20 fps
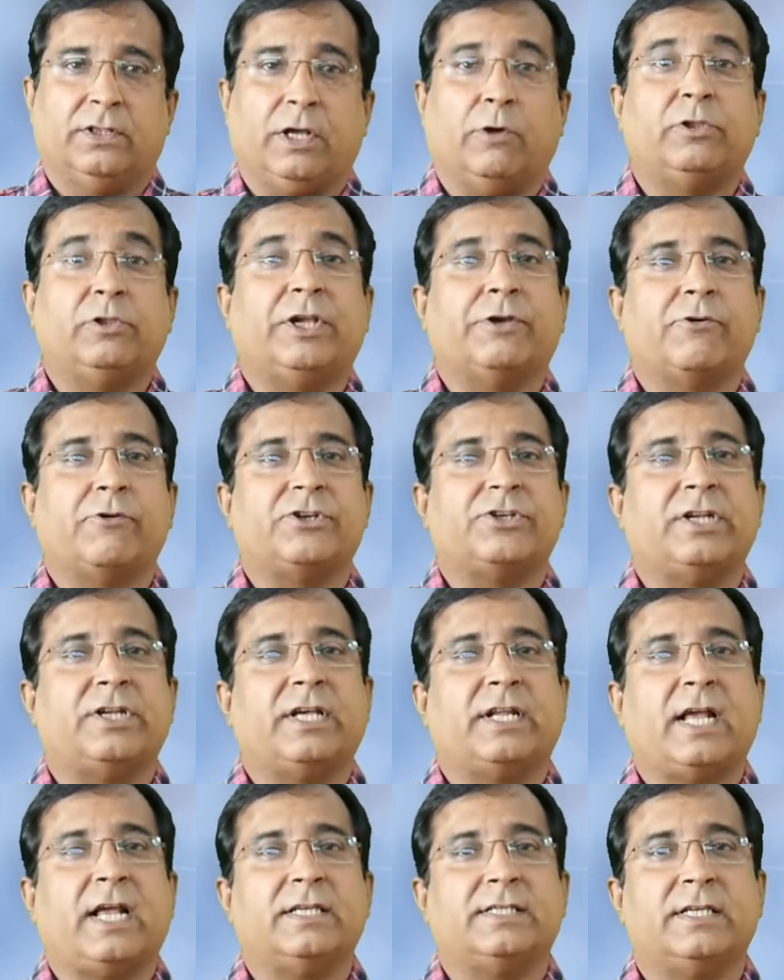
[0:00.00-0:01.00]
Now the
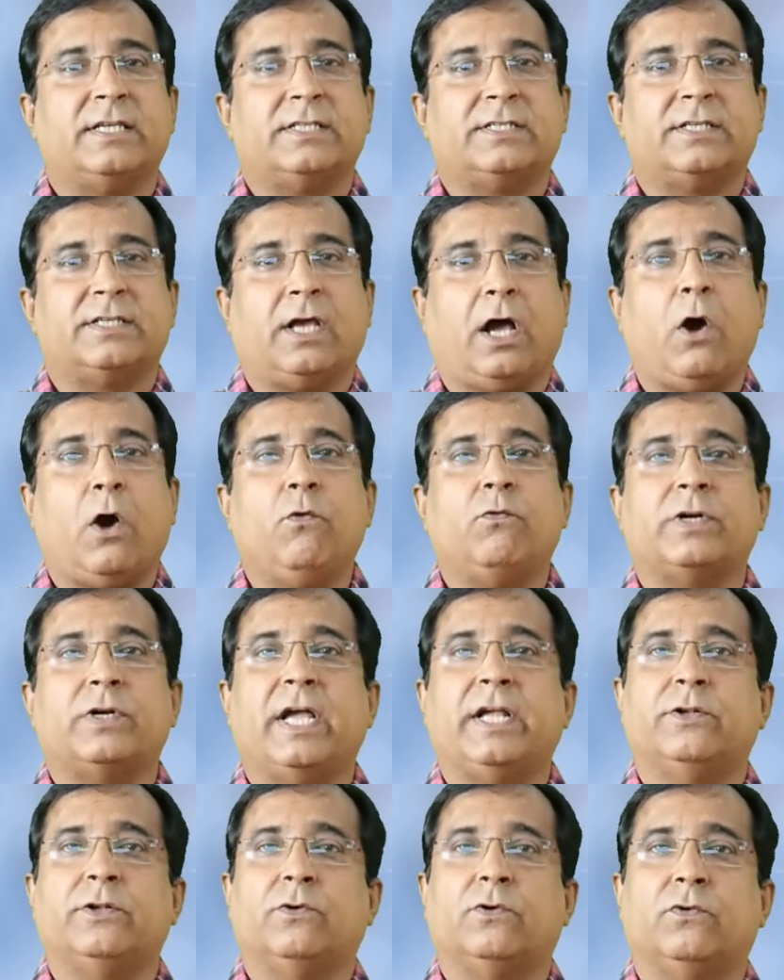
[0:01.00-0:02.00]
question arises, how
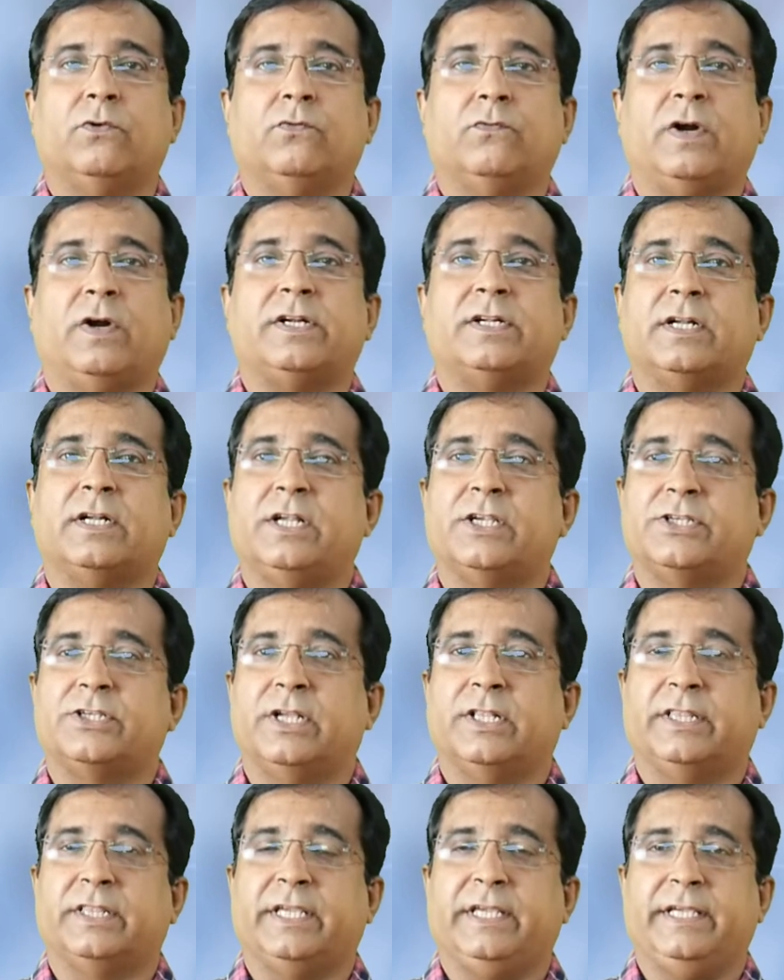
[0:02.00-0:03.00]
would I know what
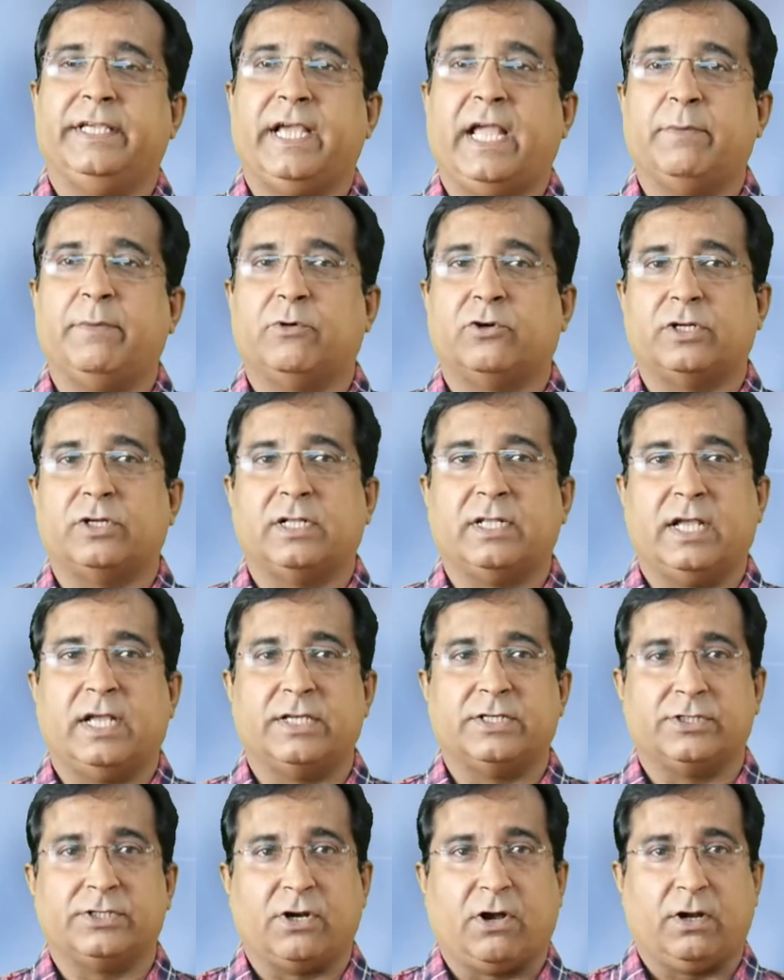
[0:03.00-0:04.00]
relation the AI model
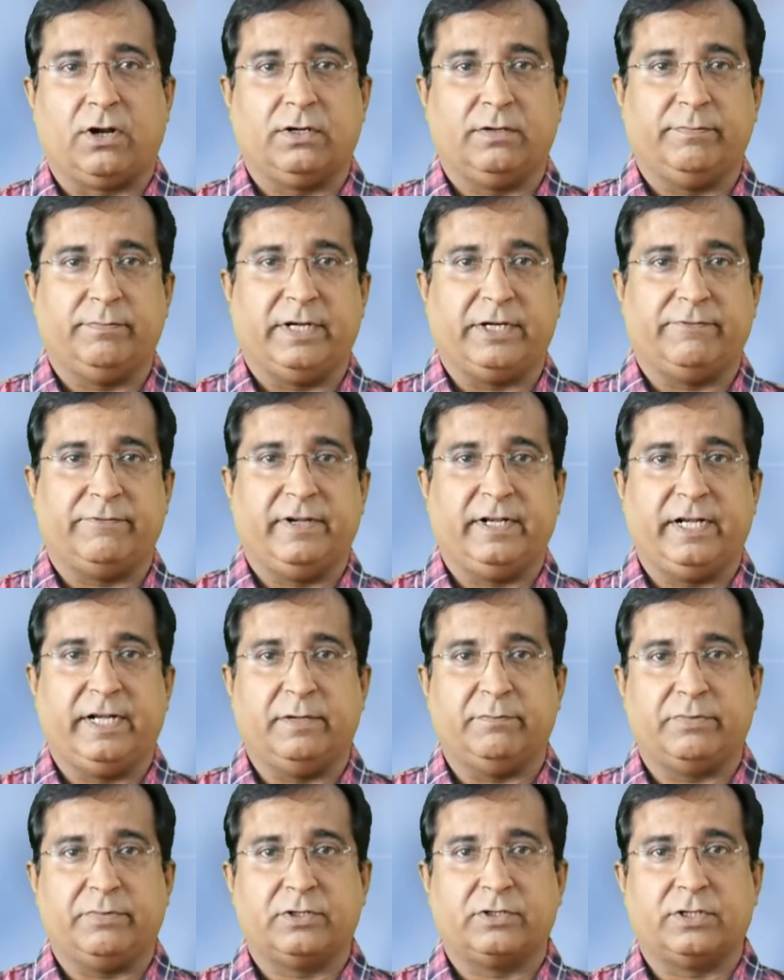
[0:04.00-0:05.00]
has drawn between
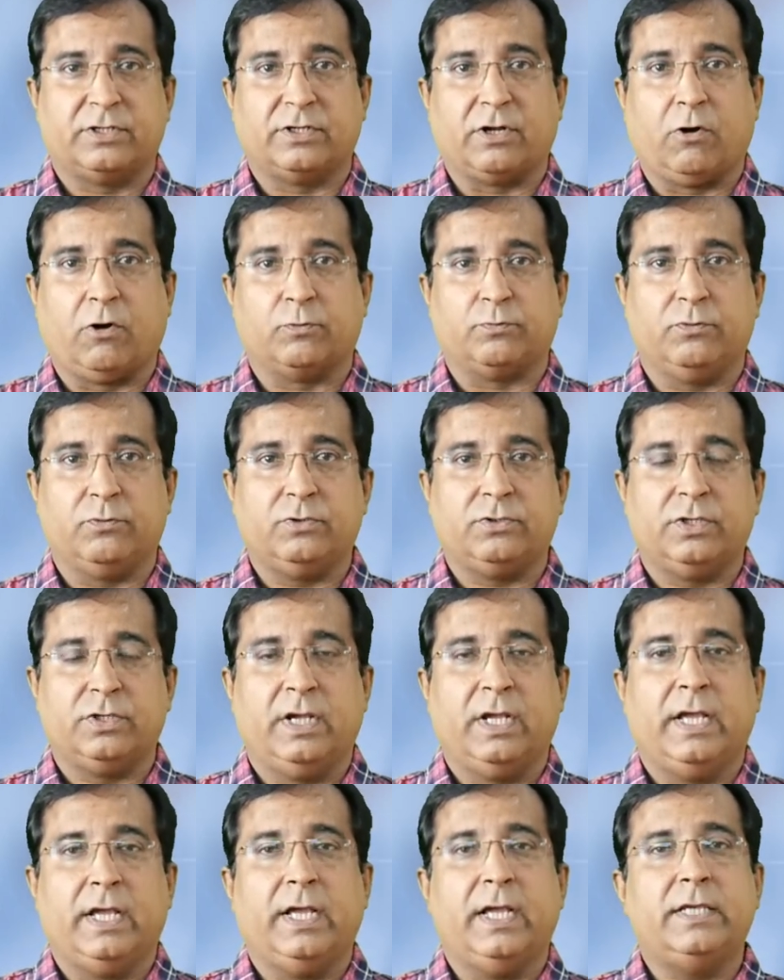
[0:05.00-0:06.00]
inputs and outputs
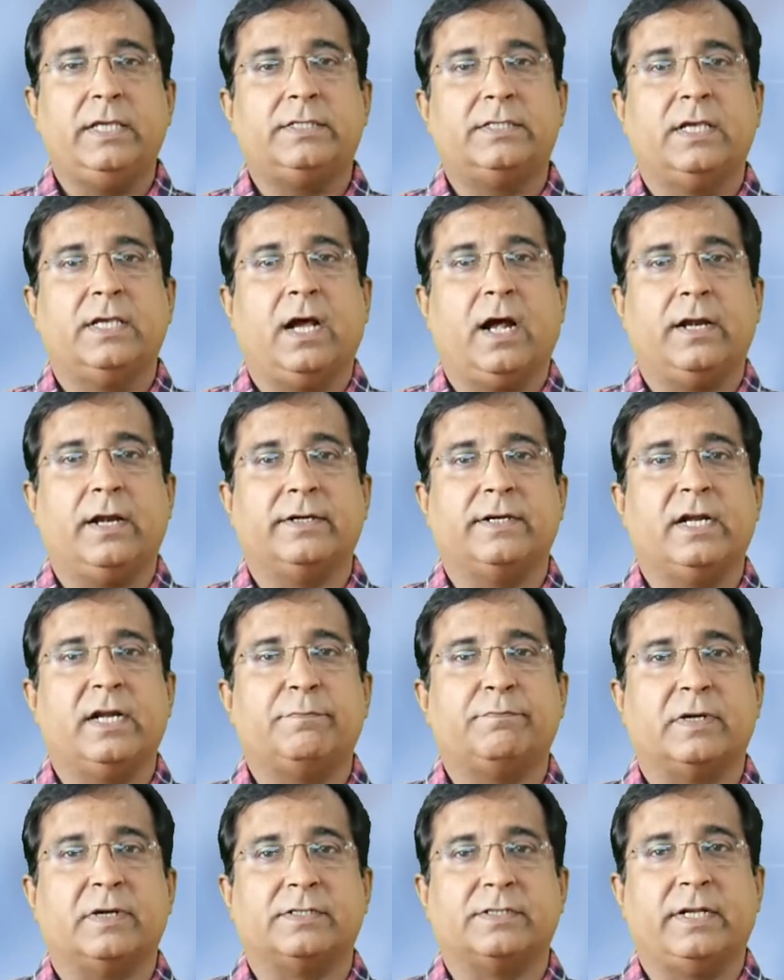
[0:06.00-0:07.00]
is
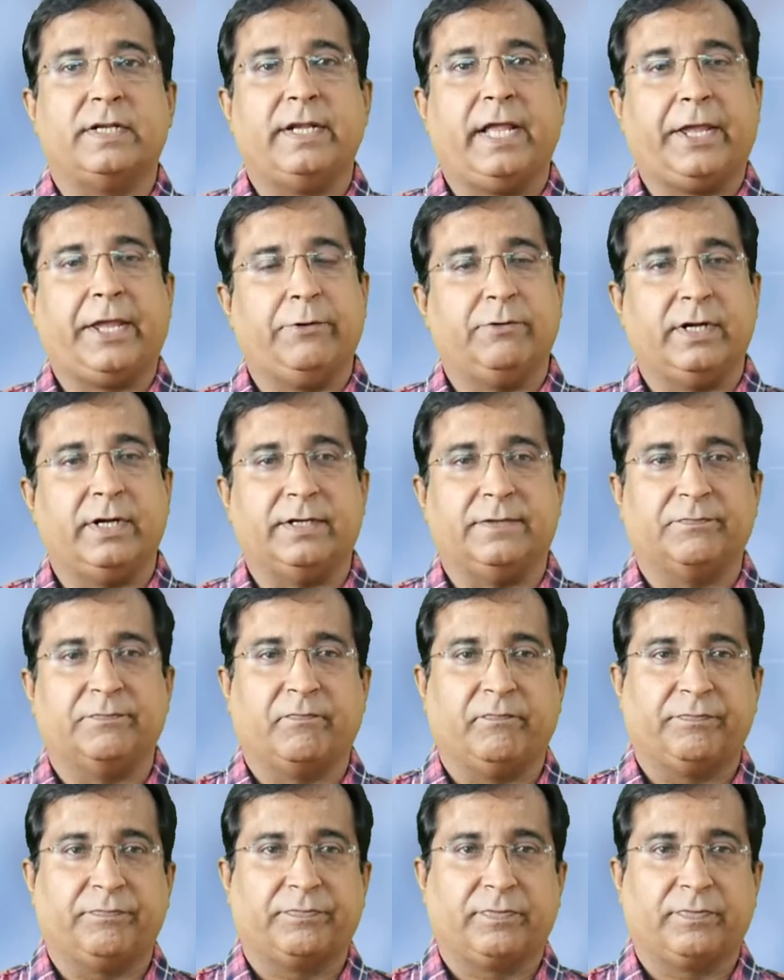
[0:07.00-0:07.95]
100% accurate?